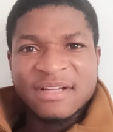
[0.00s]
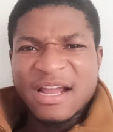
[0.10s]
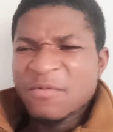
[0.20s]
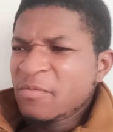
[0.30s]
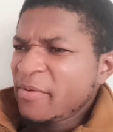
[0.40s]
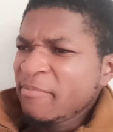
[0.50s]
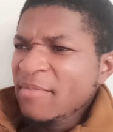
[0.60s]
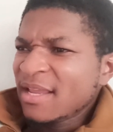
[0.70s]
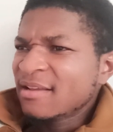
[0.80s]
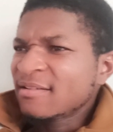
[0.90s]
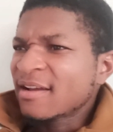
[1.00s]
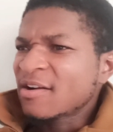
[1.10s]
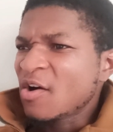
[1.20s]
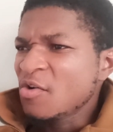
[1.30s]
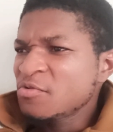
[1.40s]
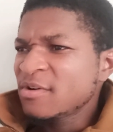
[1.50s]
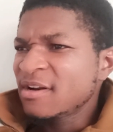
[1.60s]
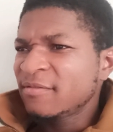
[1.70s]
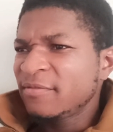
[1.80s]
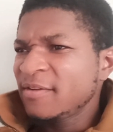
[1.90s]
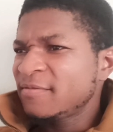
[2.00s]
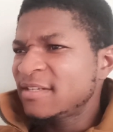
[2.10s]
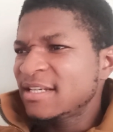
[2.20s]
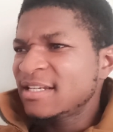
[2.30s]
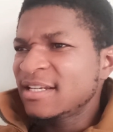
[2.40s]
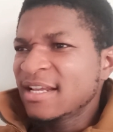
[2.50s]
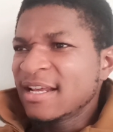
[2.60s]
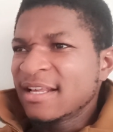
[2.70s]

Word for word: I would be making like 150,